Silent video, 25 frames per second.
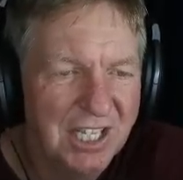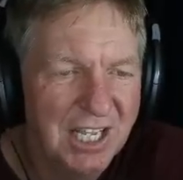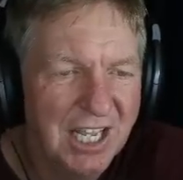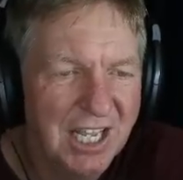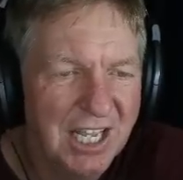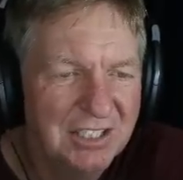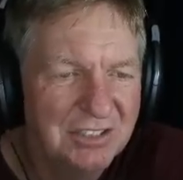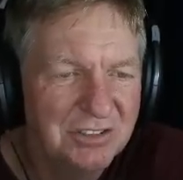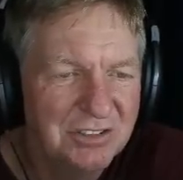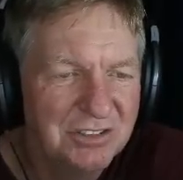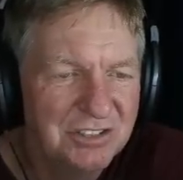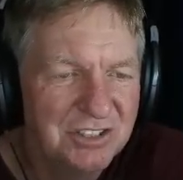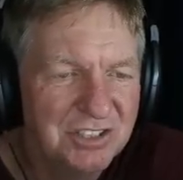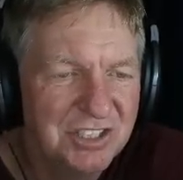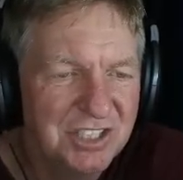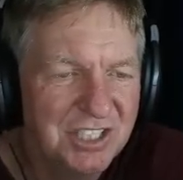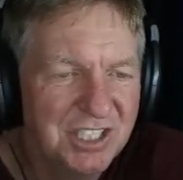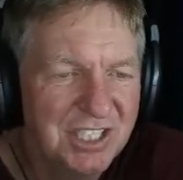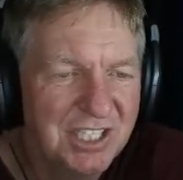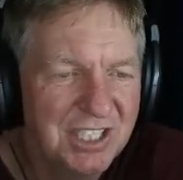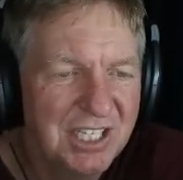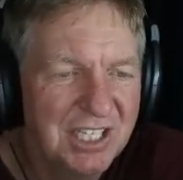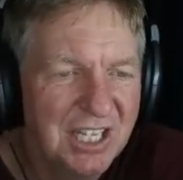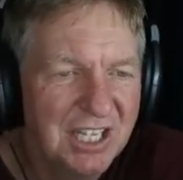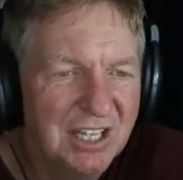And you
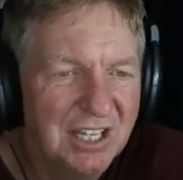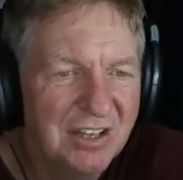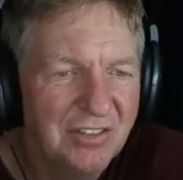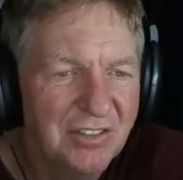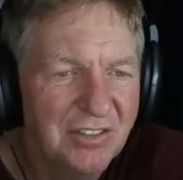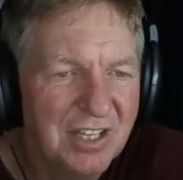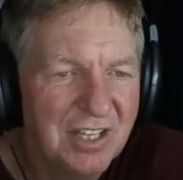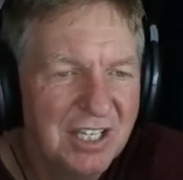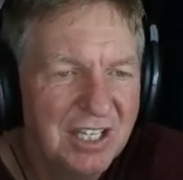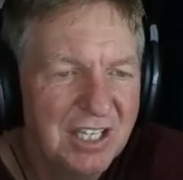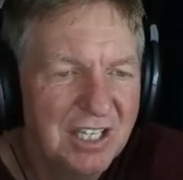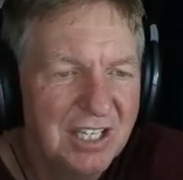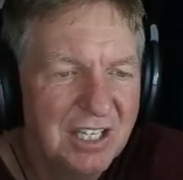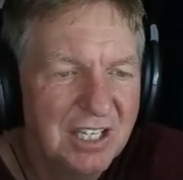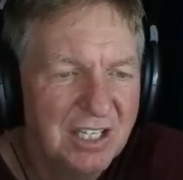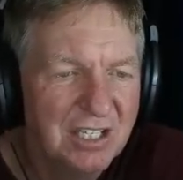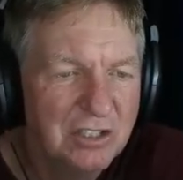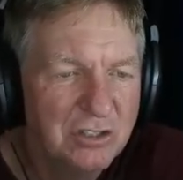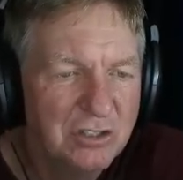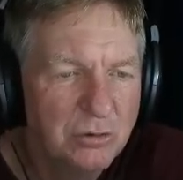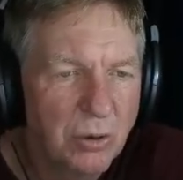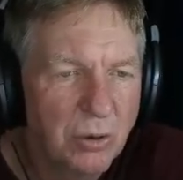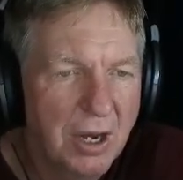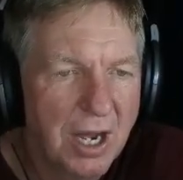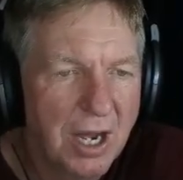see the
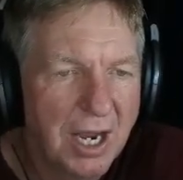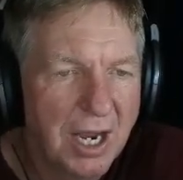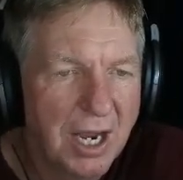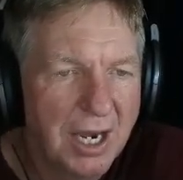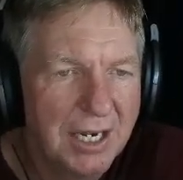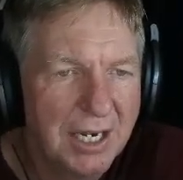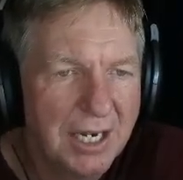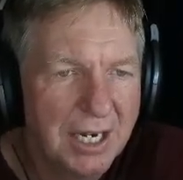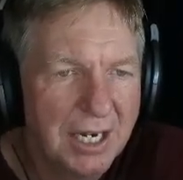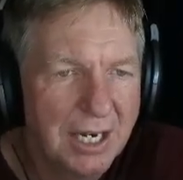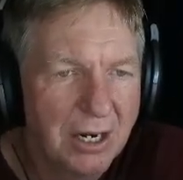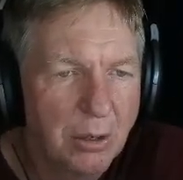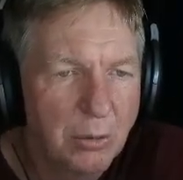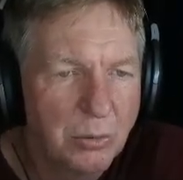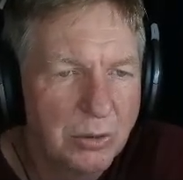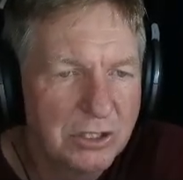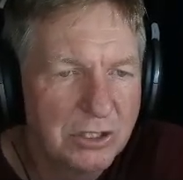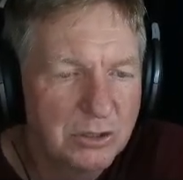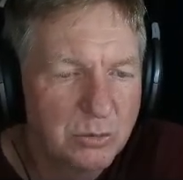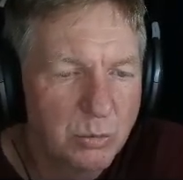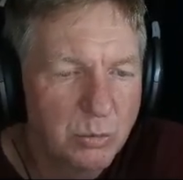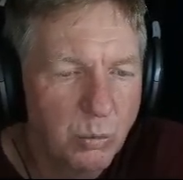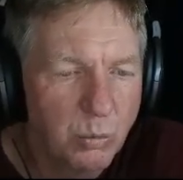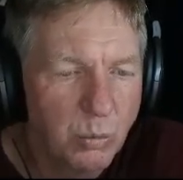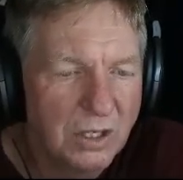dry air,
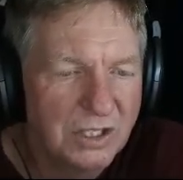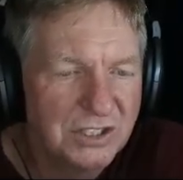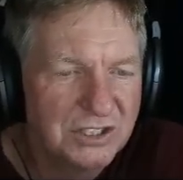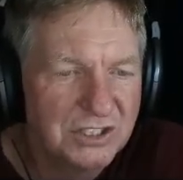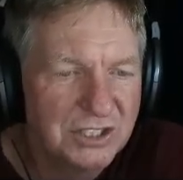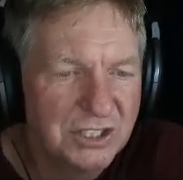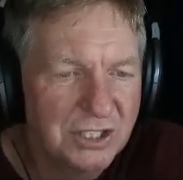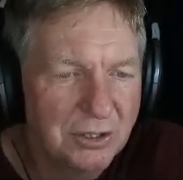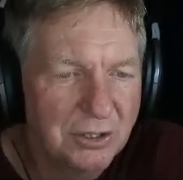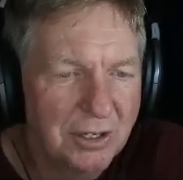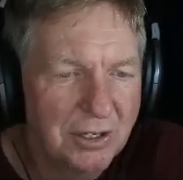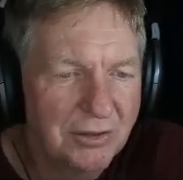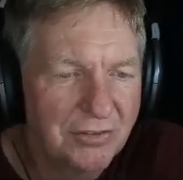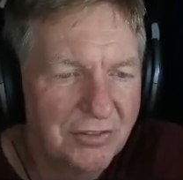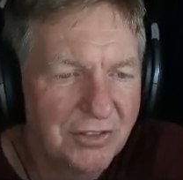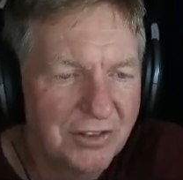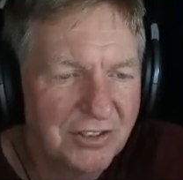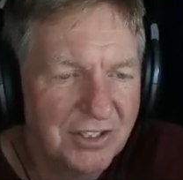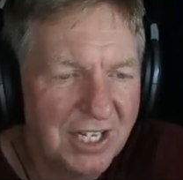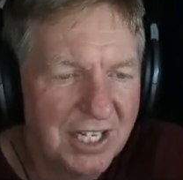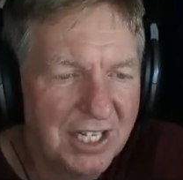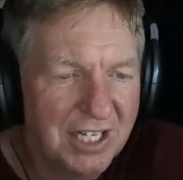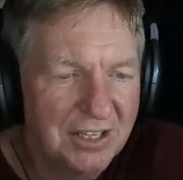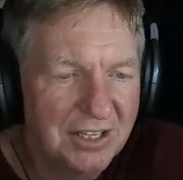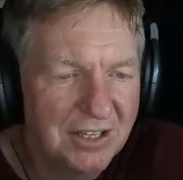which was here on the
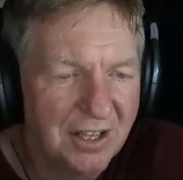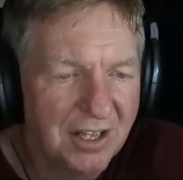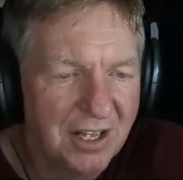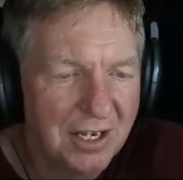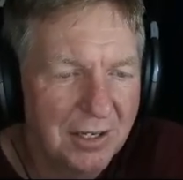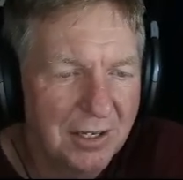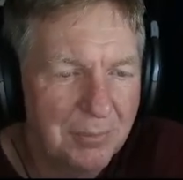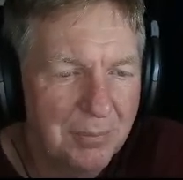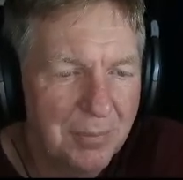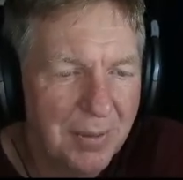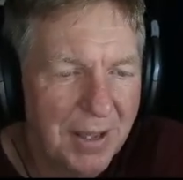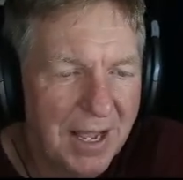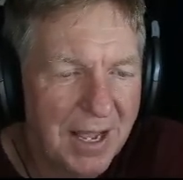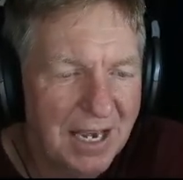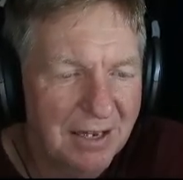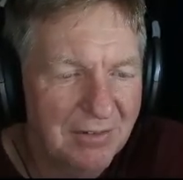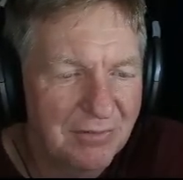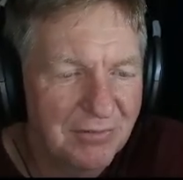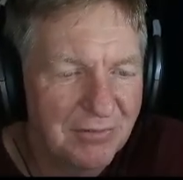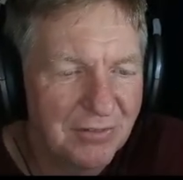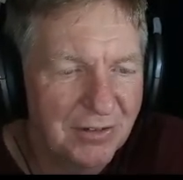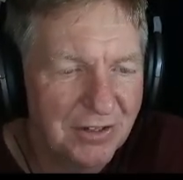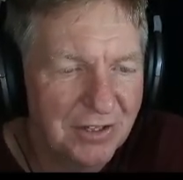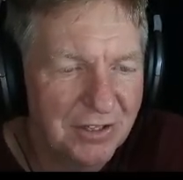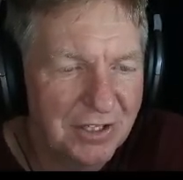date line,
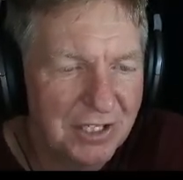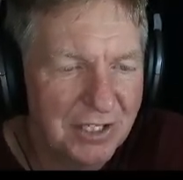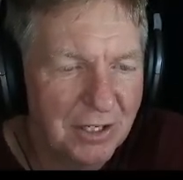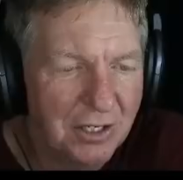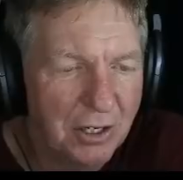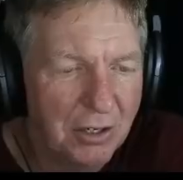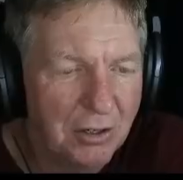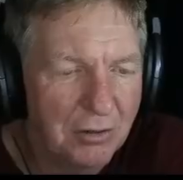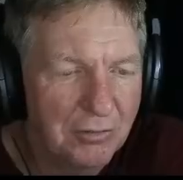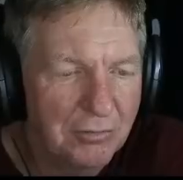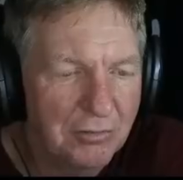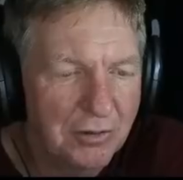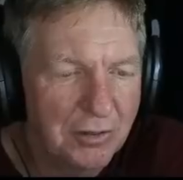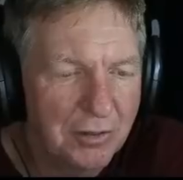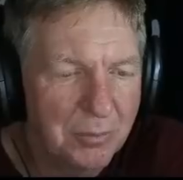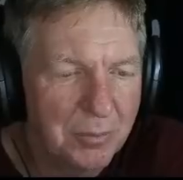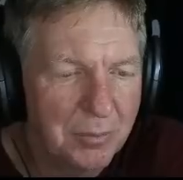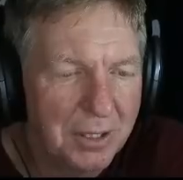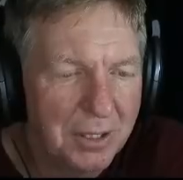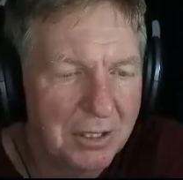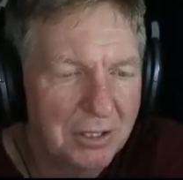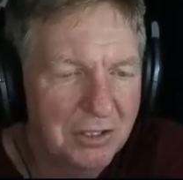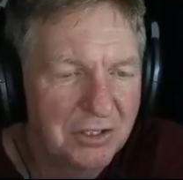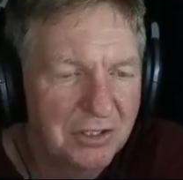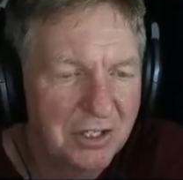backfilling over the
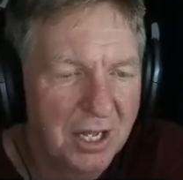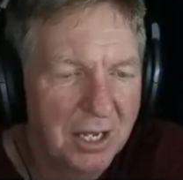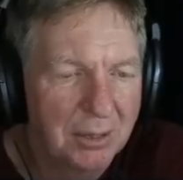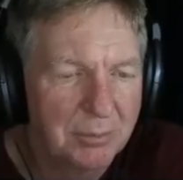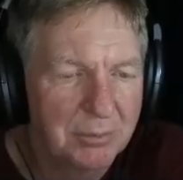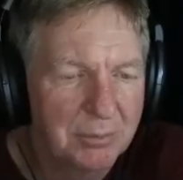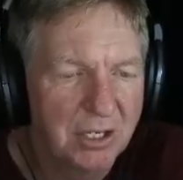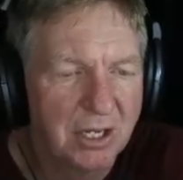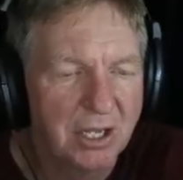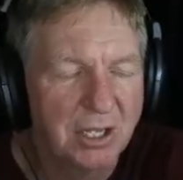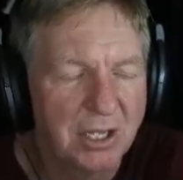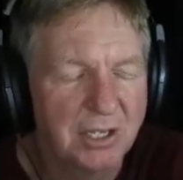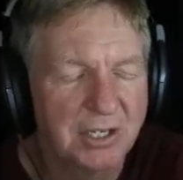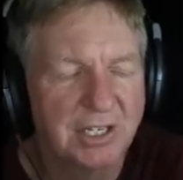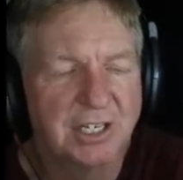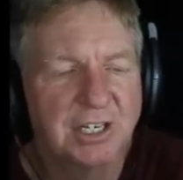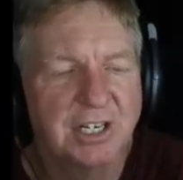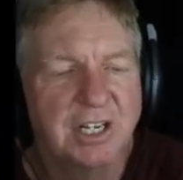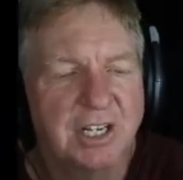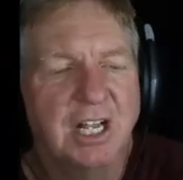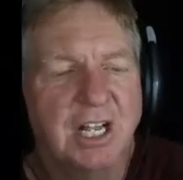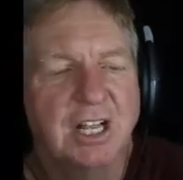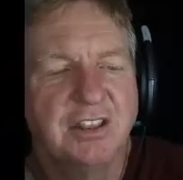maritime continent.